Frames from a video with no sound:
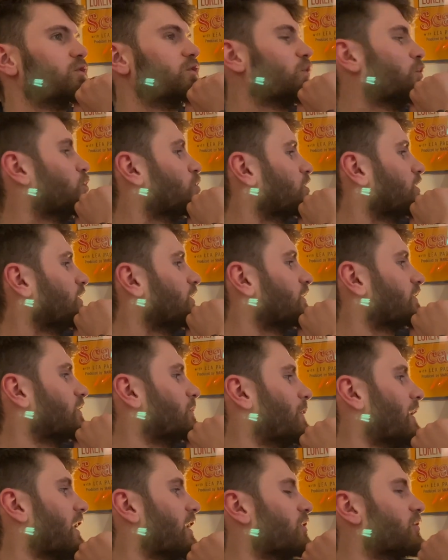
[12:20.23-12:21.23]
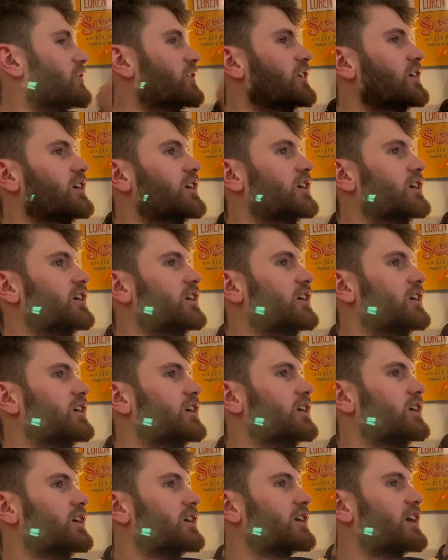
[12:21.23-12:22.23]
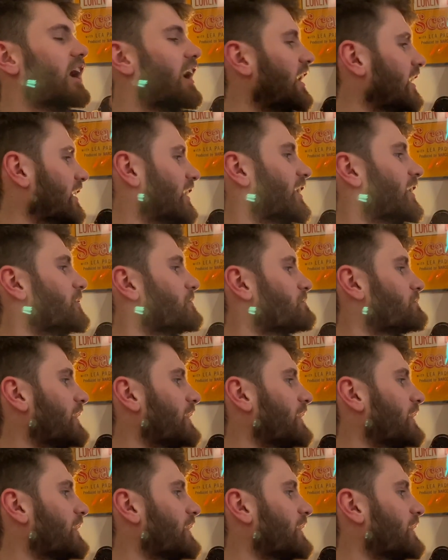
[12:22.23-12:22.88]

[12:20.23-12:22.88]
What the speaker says: you talk a lot about colour